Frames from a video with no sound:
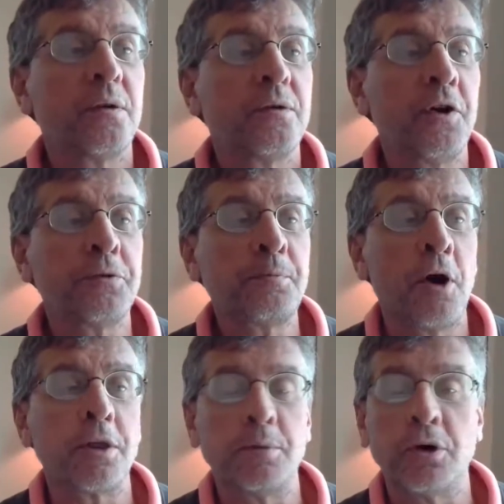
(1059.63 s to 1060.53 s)
first
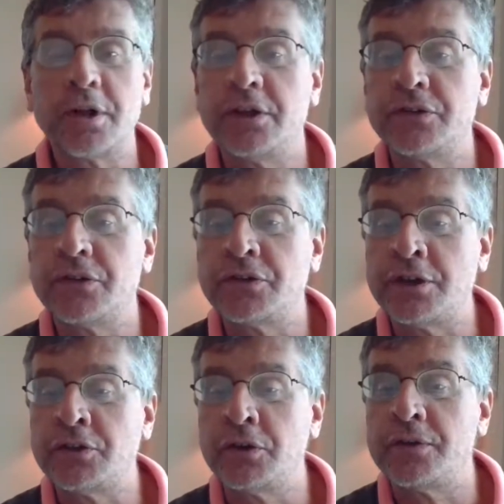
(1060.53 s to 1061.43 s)
part of the book is the
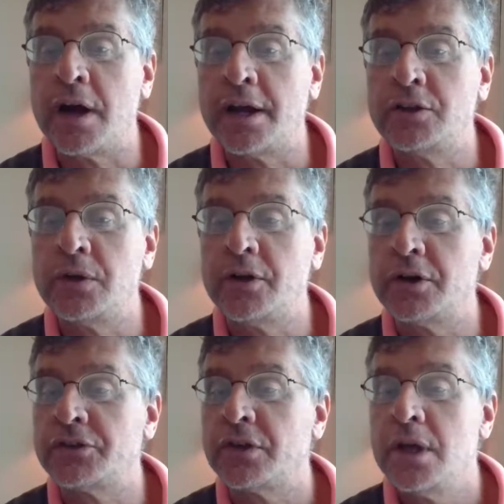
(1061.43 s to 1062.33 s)
central and divine
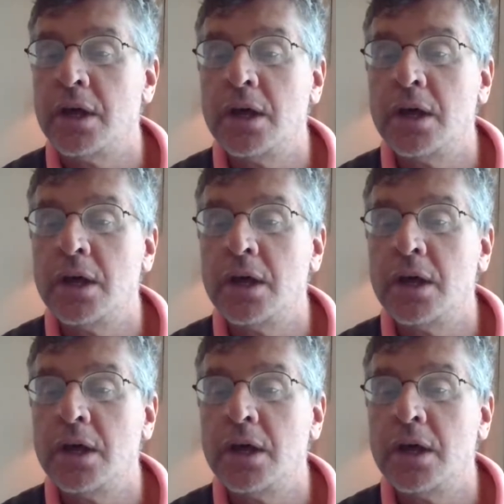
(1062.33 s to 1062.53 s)
universe.